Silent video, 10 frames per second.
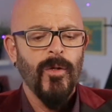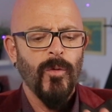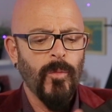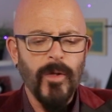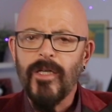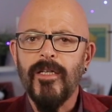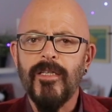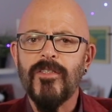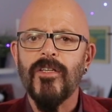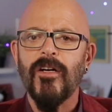
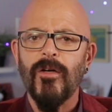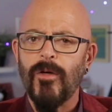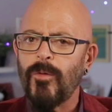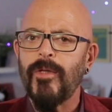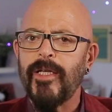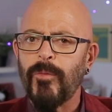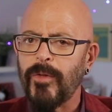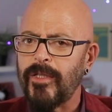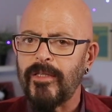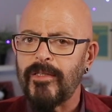Words are only
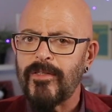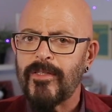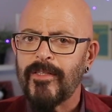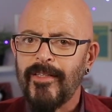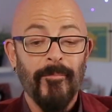words.